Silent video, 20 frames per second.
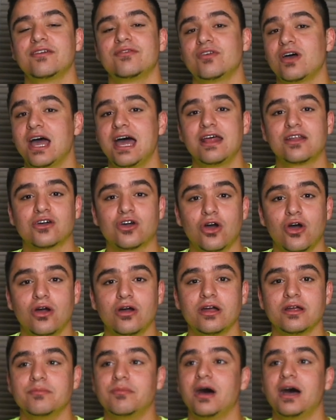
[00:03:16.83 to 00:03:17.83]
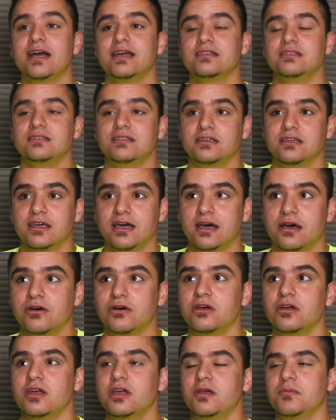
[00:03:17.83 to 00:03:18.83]
If I had a car, I'd buy a
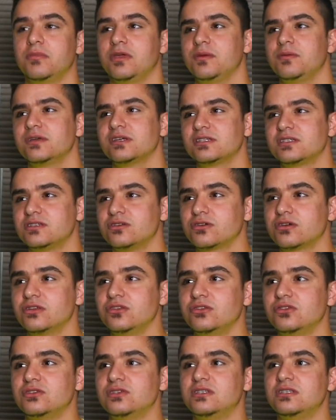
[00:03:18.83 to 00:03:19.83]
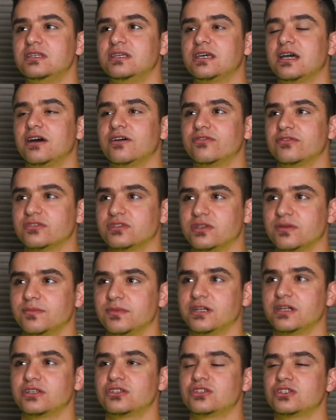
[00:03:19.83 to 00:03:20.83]
decal. Maybe I still can use a decal for
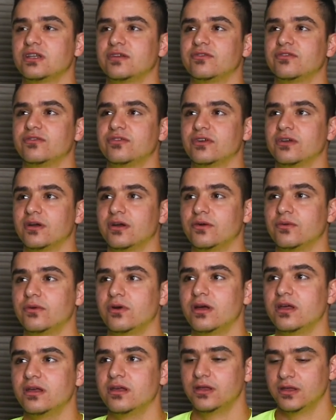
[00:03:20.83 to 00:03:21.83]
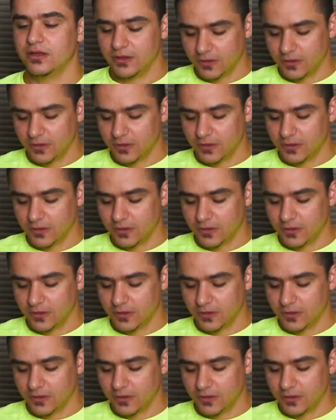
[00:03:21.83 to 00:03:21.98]
something. I just have to figure out what.